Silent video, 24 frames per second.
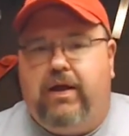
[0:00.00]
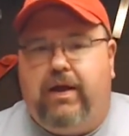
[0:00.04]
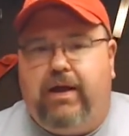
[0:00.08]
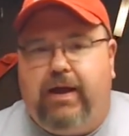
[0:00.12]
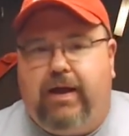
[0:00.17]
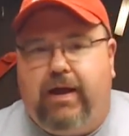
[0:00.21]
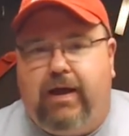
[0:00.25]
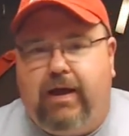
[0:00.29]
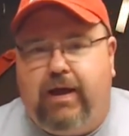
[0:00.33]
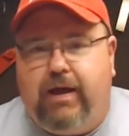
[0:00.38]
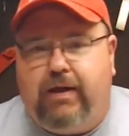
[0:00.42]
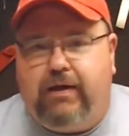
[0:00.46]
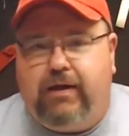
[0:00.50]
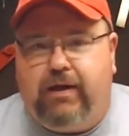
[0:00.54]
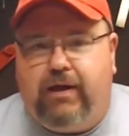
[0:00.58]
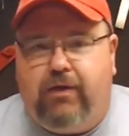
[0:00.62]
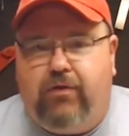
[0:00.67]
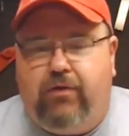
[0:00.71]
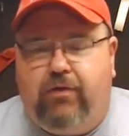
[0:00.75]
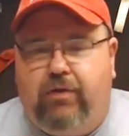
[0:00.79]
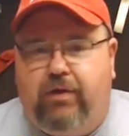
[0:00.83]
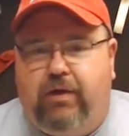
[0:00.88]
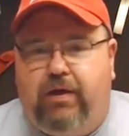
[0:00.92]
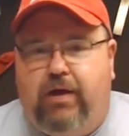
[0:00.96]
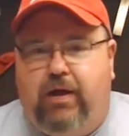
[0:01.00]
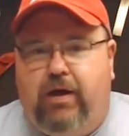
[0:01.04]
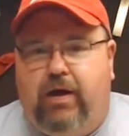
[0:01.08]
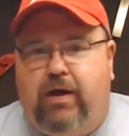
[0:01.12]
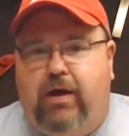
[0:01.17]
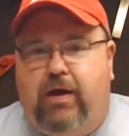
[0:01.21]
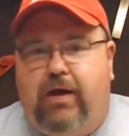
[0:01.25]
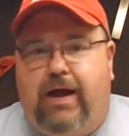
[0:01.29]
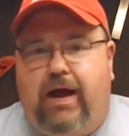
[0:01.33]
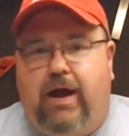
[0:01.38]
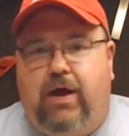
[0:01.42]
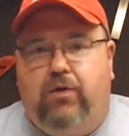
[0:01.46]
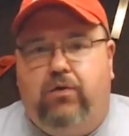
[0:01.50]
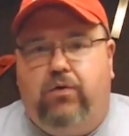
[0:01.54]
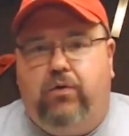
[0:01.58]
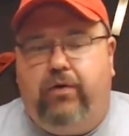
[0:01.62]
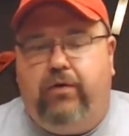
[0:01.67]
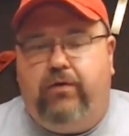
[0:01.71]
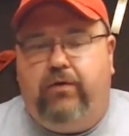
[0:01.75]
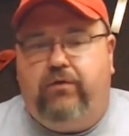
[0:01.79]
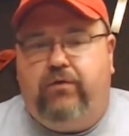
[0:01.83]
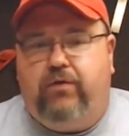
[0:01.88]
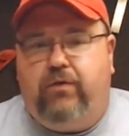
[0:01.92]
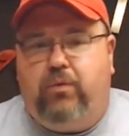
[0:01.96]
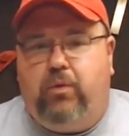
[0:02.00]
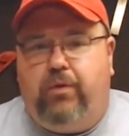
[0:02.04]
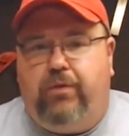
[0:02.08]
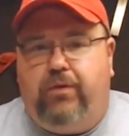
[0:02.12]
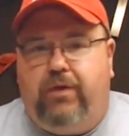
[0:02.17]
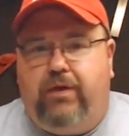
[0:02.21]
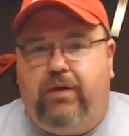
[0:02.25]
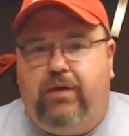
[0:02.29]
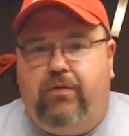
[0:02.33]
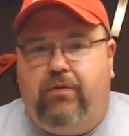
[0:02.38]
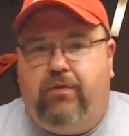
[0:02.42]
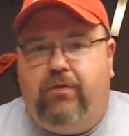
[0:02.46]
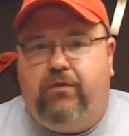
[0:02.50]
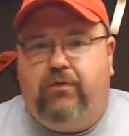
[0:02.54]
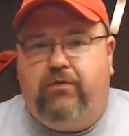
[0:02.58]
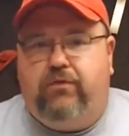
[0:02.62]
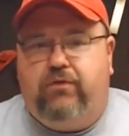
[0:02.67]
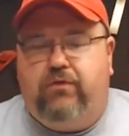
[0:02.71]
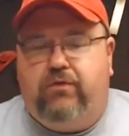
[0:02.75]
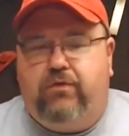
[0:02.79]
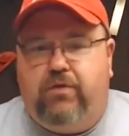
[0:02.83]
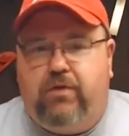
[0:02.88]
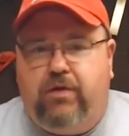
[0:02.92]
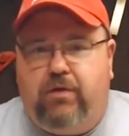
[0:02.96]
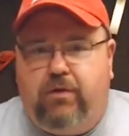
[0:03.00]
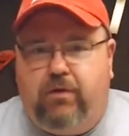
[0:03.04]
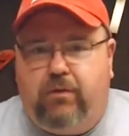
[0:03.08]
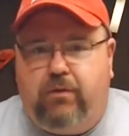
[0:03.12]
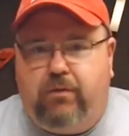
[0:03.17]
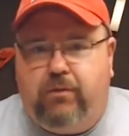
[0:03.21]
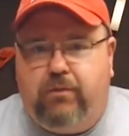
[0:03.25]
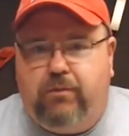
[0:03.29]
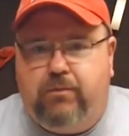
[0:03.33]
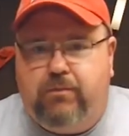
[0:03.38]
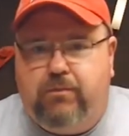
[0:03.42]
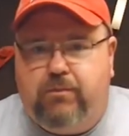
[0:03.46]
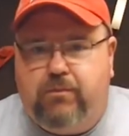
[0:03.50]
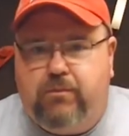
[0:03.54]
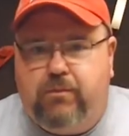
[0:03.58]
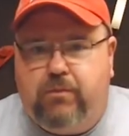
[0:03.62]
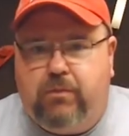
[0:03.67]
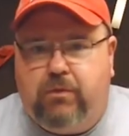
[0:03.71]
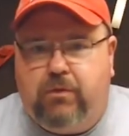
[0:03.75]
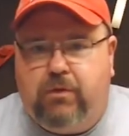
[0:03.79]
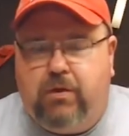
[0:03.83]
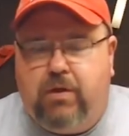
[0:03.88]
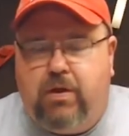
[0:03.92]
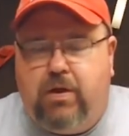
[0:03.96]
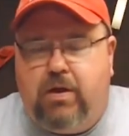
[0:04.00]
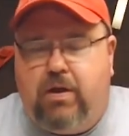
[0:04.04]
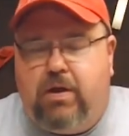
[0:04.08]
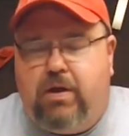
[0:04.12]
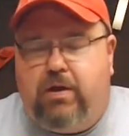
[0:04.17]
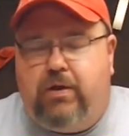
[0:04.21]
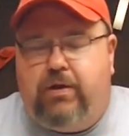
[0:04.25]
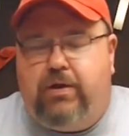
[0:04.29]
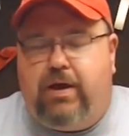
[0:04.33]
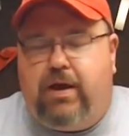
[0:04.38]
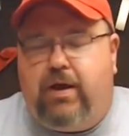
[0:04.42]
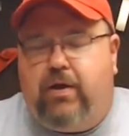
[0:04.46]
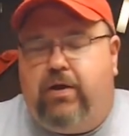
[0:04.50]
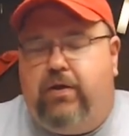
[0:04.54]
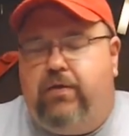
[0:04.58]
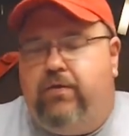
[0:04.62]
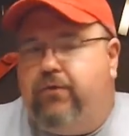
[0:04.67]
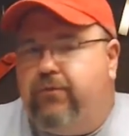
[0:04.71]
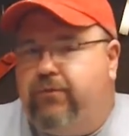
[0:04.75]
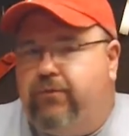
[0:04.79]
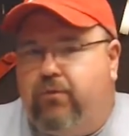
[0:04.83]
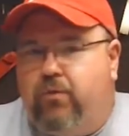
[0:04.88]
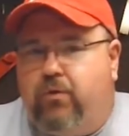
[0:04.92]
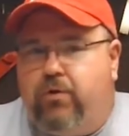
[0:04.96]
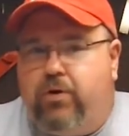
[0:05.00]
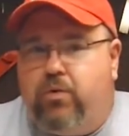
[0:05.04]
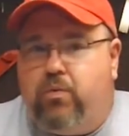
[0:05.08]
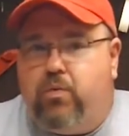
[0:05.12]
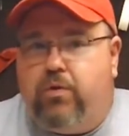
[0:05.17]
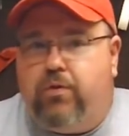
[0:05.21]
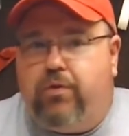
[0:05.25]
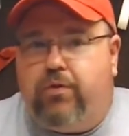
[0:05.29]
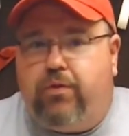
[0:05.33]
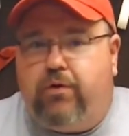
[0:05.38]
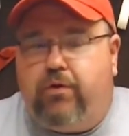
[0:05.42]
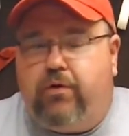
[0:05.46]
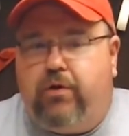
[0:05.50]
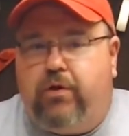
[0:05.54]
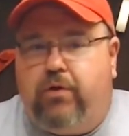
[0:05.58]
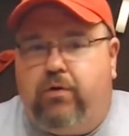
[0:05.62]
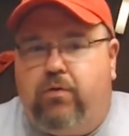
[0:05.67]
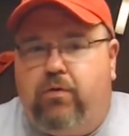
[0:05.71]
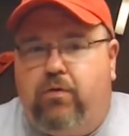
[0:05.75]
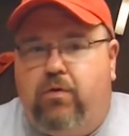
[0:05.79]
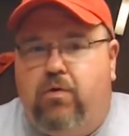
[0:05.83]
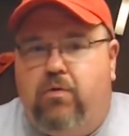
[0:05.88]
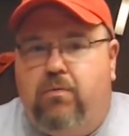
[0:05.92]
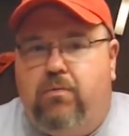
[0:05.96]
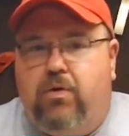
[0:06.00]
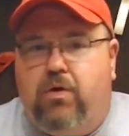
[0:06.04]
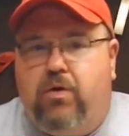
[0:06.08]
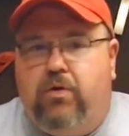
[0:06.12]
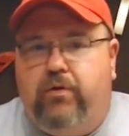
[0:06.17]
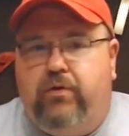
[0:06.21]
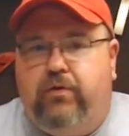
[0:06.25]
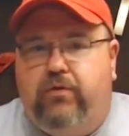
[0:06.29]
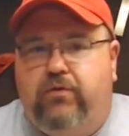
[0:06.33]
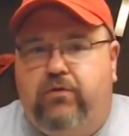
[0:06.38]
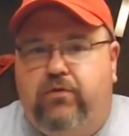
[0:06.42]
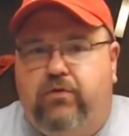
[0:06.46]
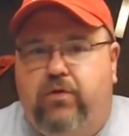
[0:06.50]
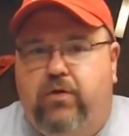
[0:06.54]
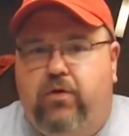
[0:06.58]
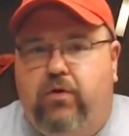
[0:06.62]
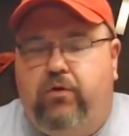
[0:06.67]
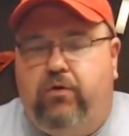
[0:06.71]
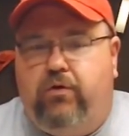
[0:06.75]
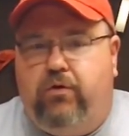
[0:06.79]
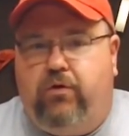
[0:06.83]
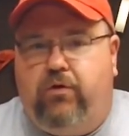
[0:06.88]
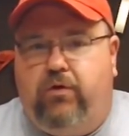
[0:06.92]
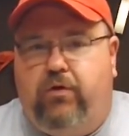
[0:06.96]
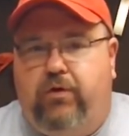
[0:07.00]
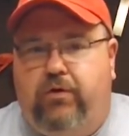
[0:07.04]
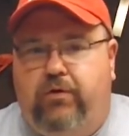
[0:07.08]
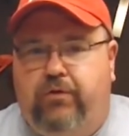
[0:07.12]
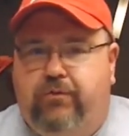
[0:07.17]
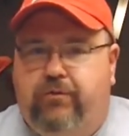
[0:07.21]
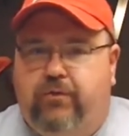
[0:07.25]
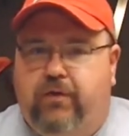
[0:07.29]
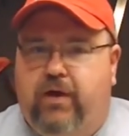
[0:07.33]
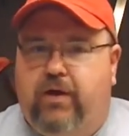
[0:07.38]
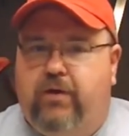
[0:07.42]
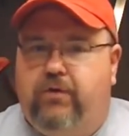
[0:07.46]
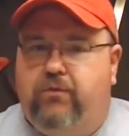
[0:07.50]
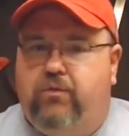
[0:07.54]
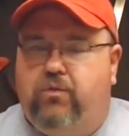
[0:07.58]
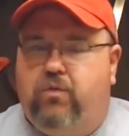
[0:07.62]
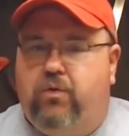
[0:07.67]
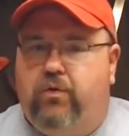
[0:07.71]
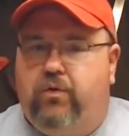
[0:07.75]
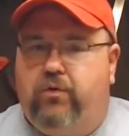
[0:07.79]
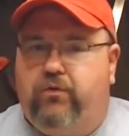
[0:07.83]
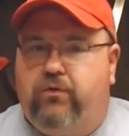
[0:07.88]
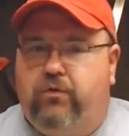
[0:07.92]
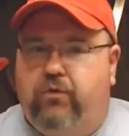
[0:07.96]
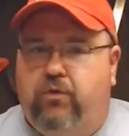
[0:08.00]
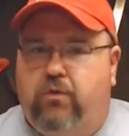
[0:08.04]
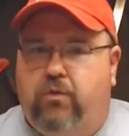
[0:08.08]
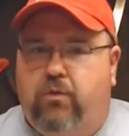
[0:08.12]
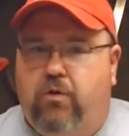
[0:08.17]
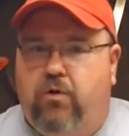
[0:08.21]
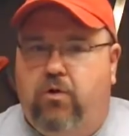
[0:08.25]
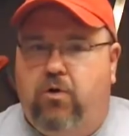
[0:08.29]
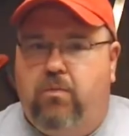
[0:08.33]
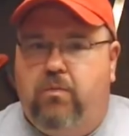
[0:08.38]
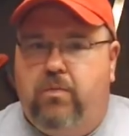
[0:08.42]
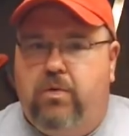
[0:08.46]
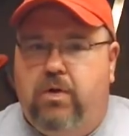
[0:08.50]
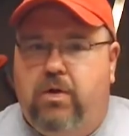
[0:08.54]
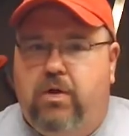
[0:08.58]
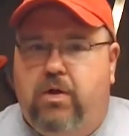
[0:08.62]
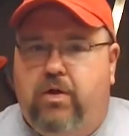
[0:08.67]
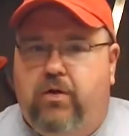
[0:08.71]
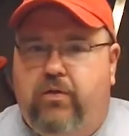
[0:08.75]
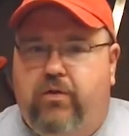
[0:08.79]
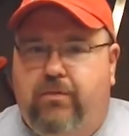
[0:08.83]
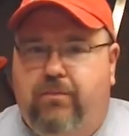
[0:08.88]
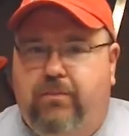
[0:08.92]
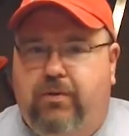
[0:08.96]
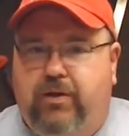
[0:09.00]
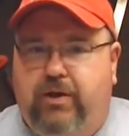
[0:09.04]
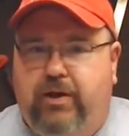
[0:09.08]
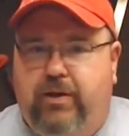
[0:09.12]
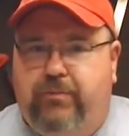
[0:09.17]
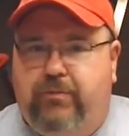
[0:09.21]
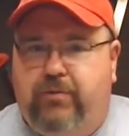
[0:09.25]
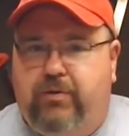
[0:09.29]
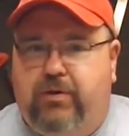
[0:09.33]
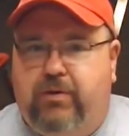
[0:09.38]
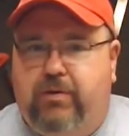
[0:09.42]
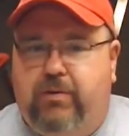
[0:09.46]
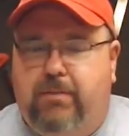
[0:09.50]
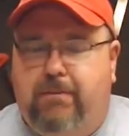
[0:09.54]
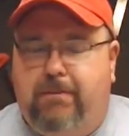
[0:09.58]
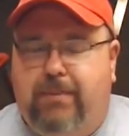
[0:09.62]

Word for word: and in the uh, alloys within the steel. Now, in the 4130 chrome moly steel, you're going to find, of course, the chrome, the molybden